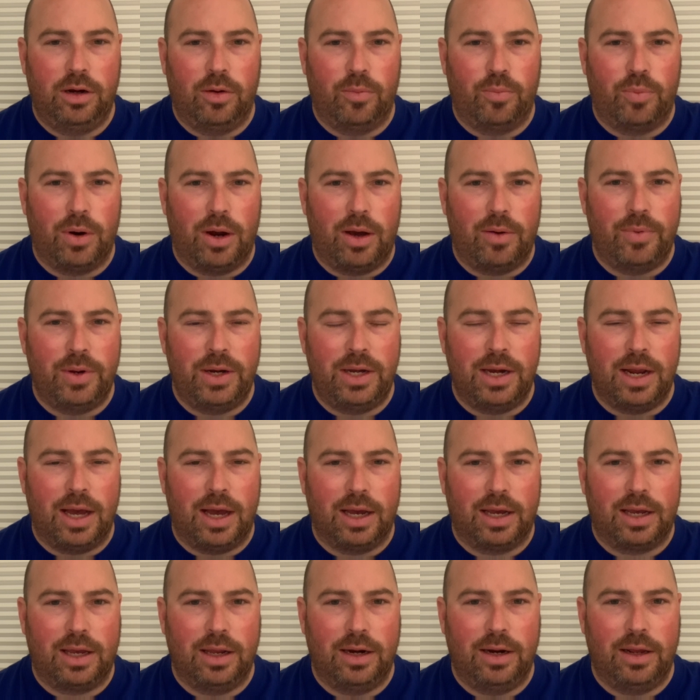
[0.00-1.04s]
probably
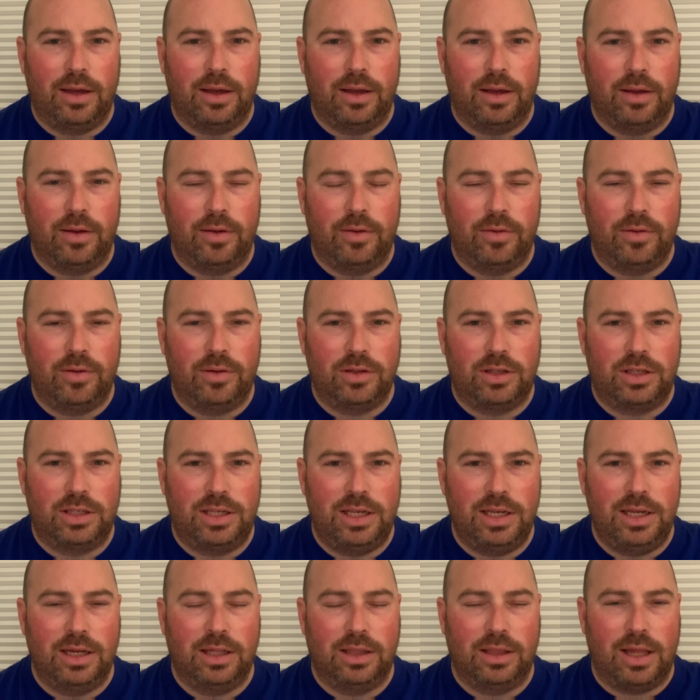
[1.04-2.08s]
not gonna
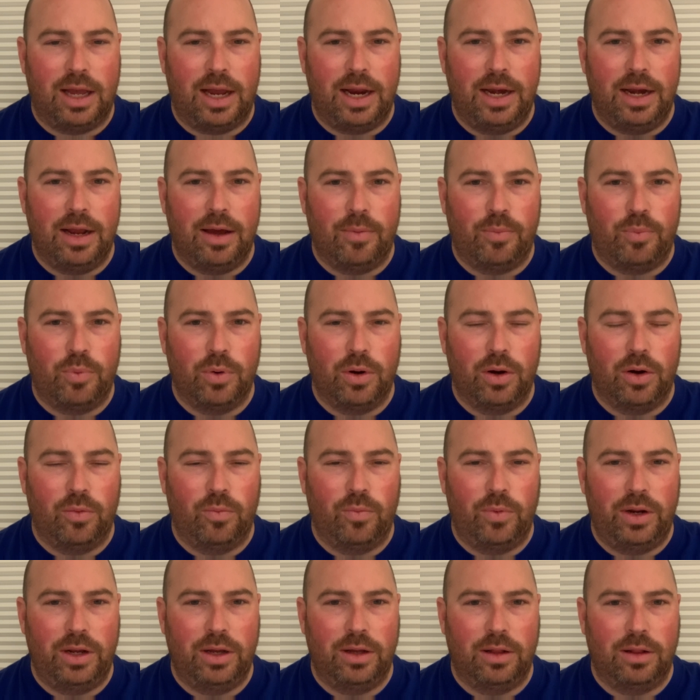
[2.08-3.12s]
see a lineup where a
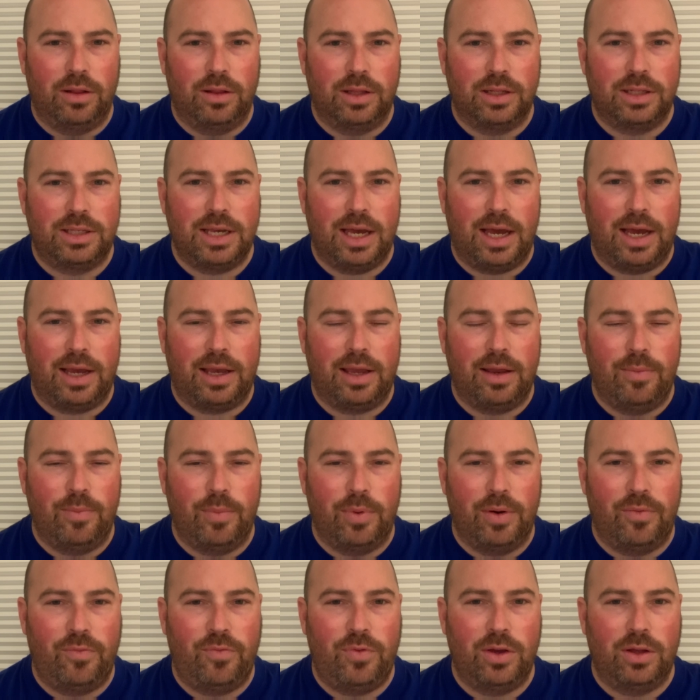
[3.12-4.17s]
real attacking
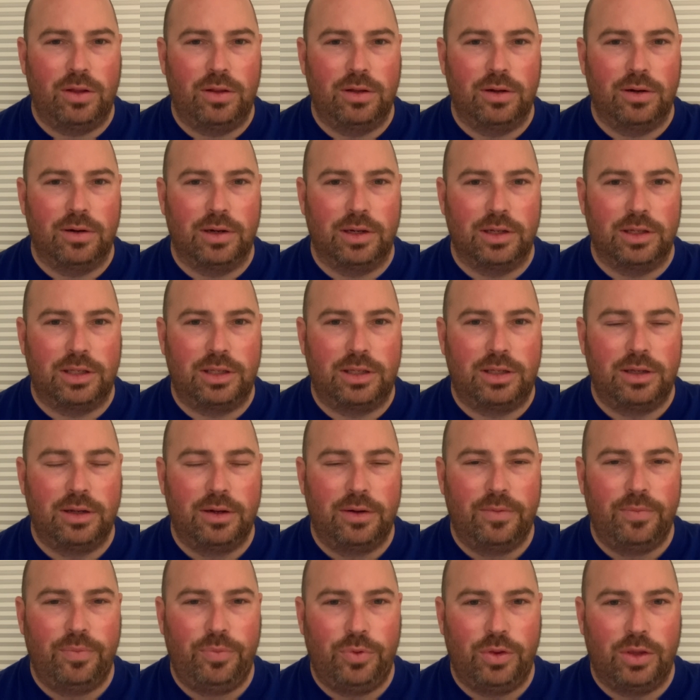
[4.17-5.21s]
midfielder
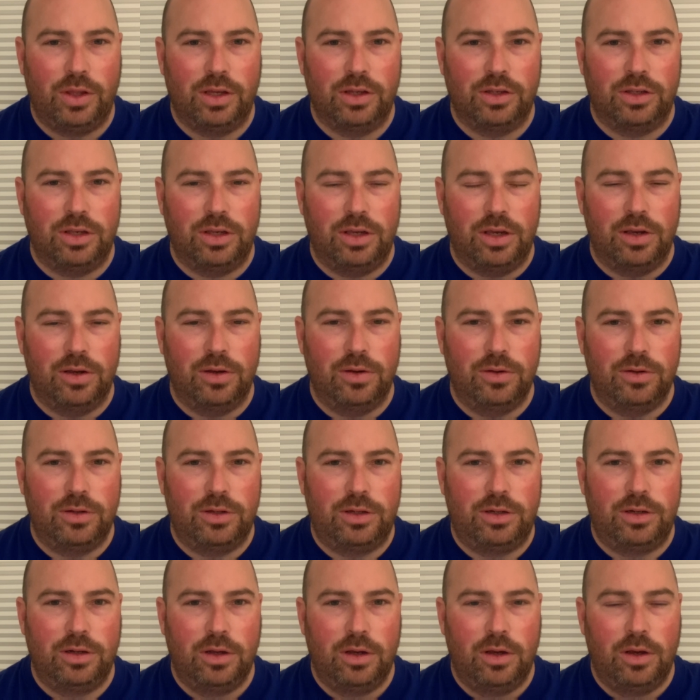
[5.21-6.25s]
is
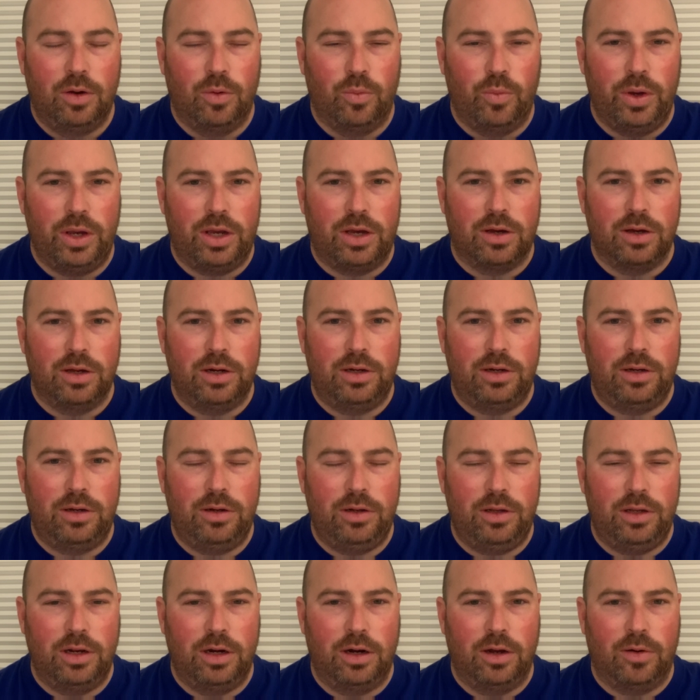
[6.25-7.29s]
used. We could,
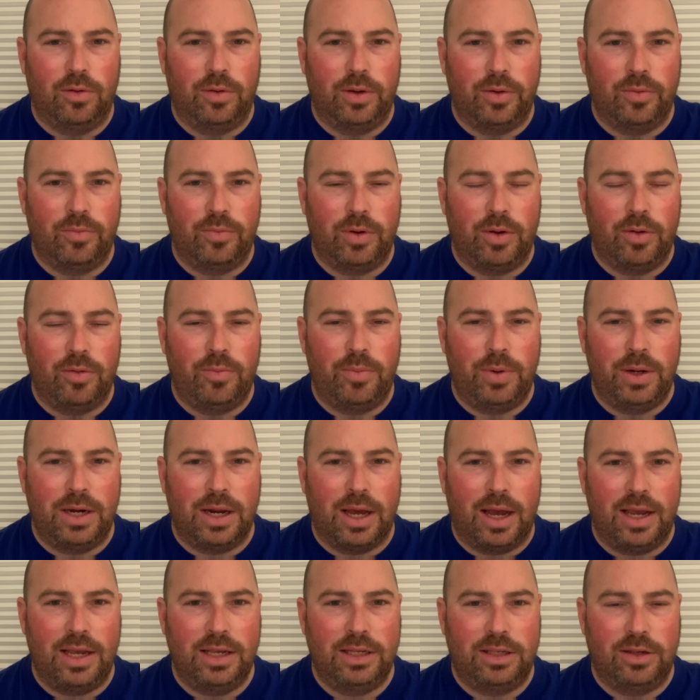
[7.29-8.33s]
it would be
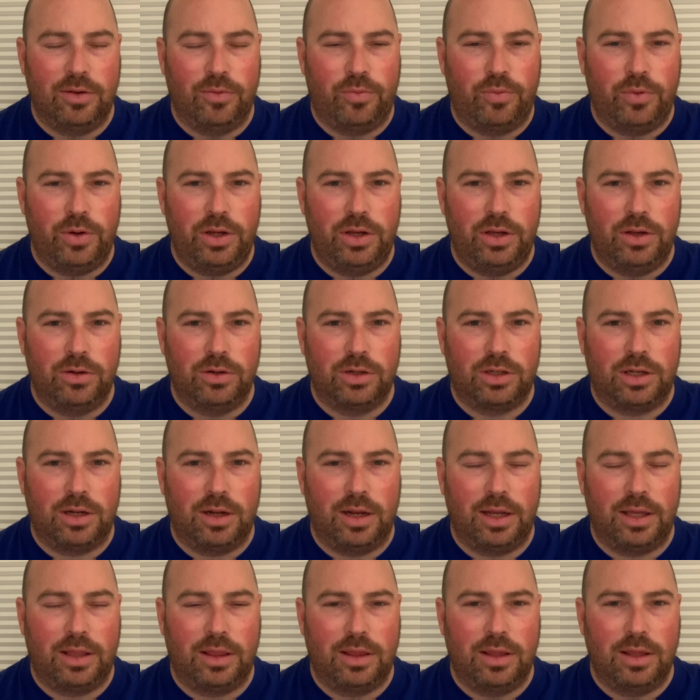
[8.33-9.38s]
nice if we used
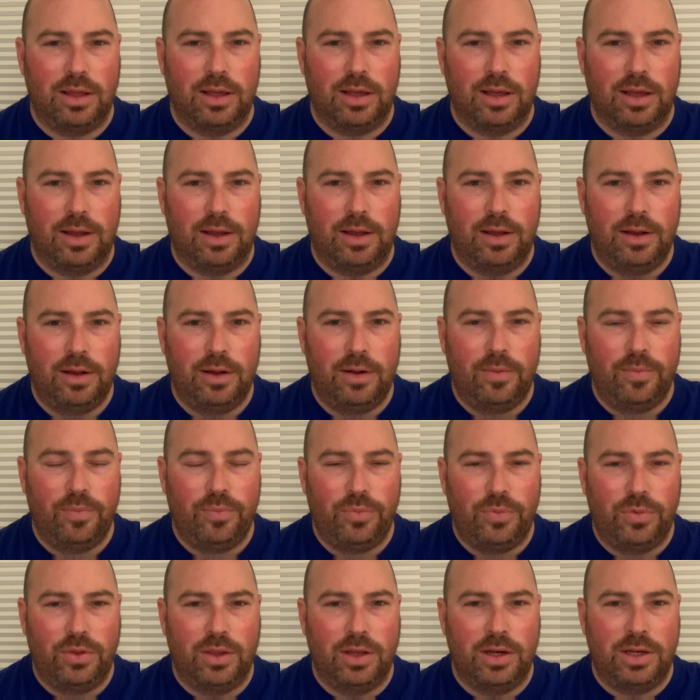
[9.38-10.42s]
like the
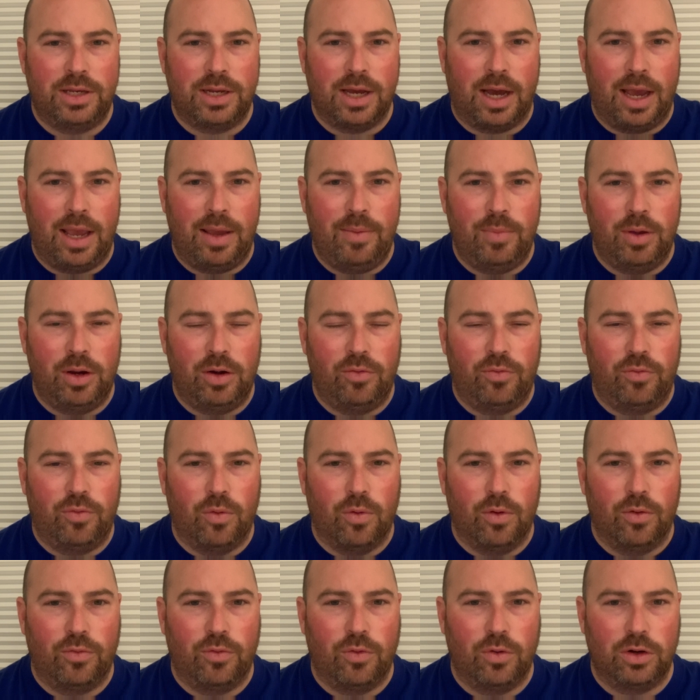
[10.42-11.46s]
diamond
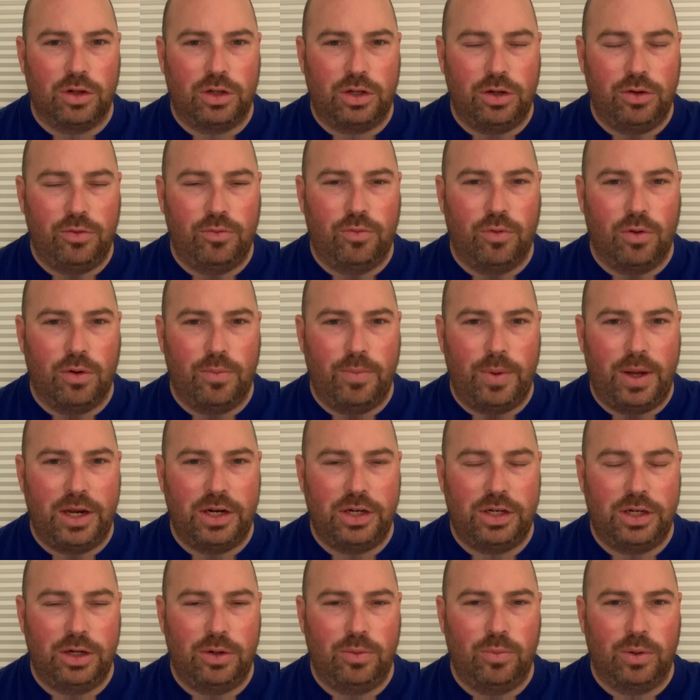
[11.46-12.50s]
4-4-2
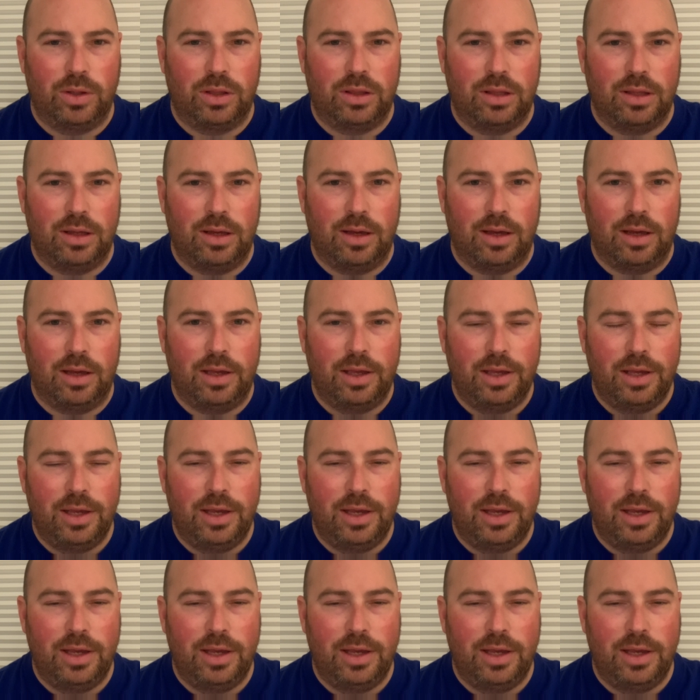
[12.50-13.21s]
formation with an